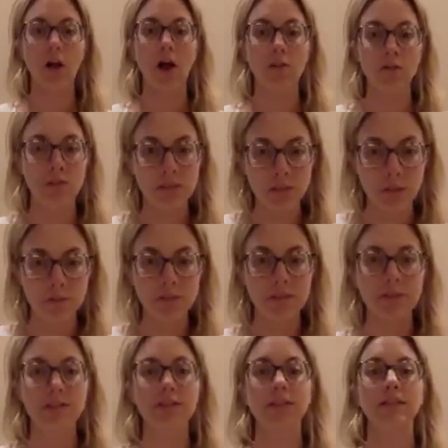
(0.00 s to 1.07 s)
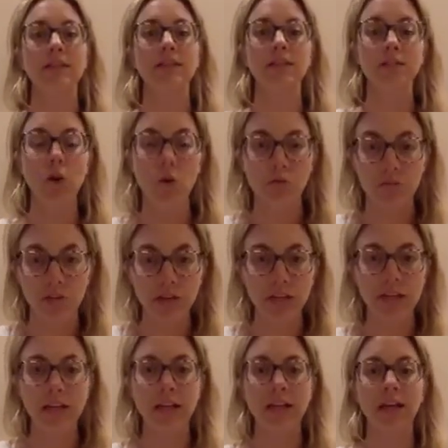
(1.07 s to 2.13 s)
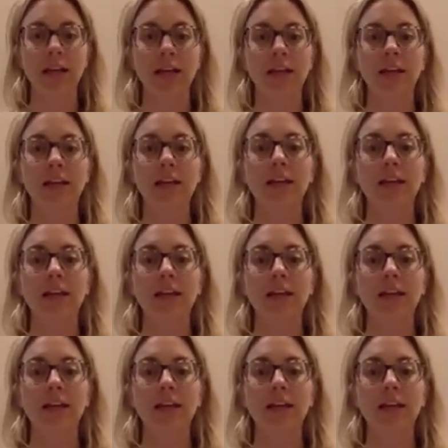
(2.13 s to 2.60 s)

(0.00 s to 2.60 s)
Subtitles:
other substances, overeating,